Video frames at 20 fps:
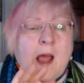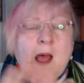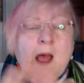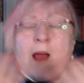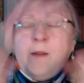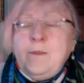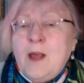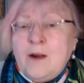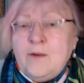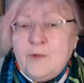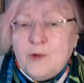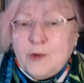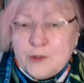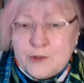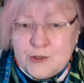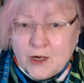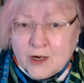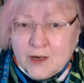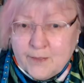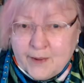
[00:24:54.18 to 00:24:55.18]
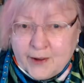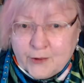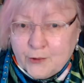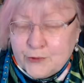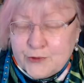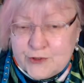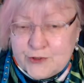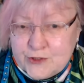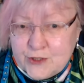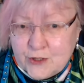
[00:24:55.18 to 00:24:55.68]
I'm not even going to talk about
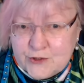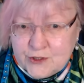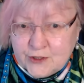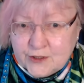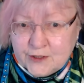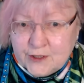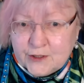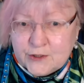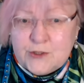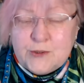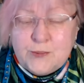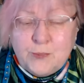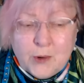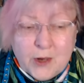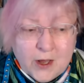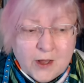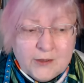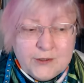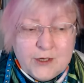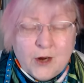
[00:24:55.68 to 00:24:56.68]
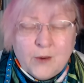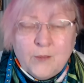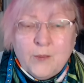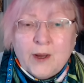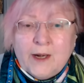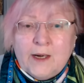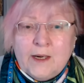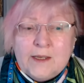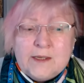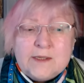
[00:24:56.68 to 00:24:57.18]
all the social ills. We all know
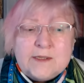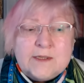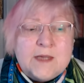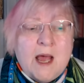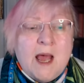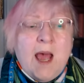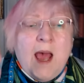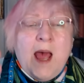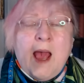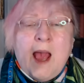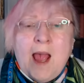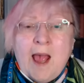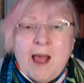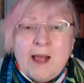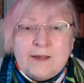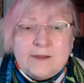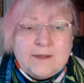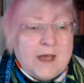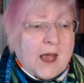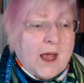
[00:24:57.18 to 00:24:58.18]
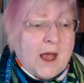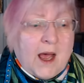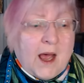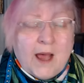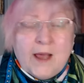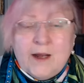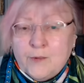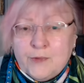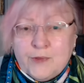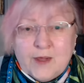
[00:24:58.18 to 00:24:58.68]
what it is. And
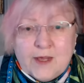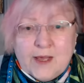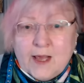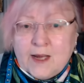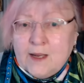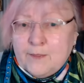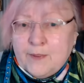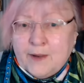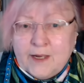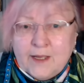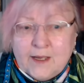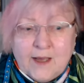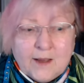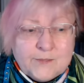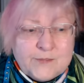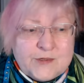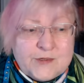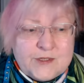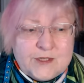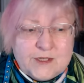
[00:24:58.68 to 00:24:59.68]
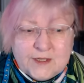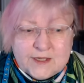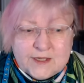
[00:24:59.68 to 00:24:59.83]
I don't think anybody comes to